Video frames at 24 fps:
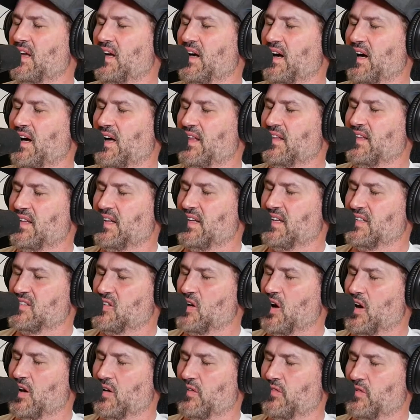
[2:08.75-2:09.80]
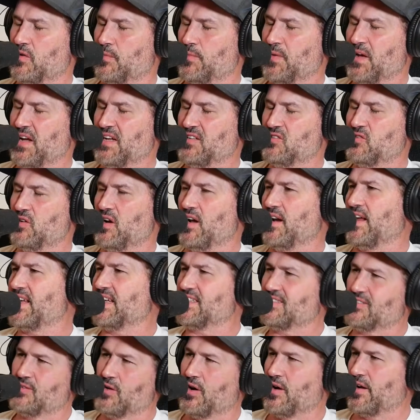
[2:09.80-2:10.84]
that has gone over to Patreon, I
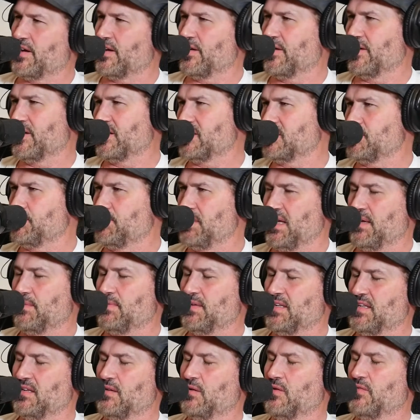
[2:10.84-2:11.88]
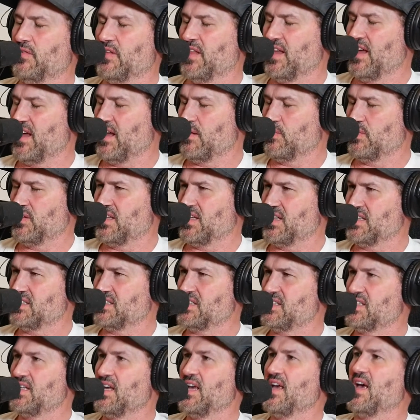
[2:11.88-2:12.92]
guess you already heard us beat you over the head with
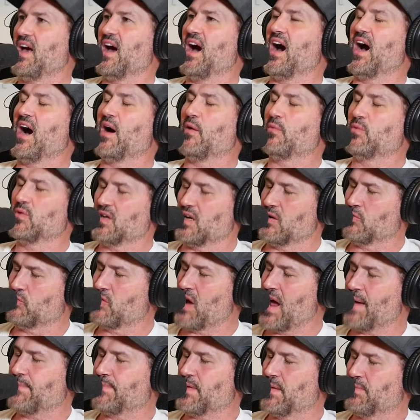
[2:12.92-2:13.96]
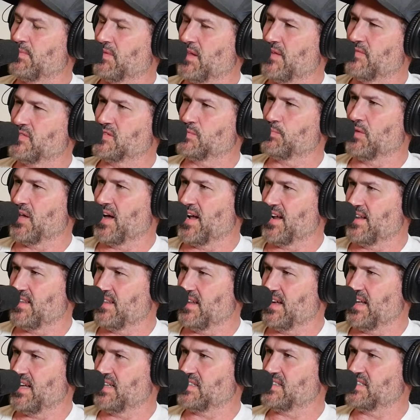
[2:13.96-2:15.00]
this. We're going to wrap up Love is Blind in the
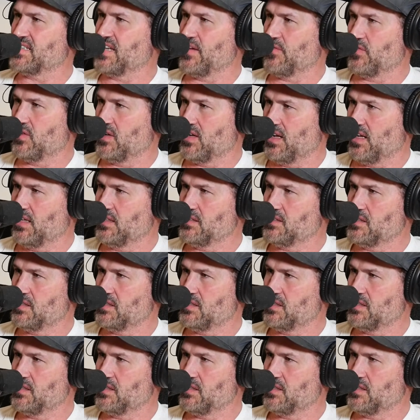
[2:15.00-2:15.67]
next 7 days.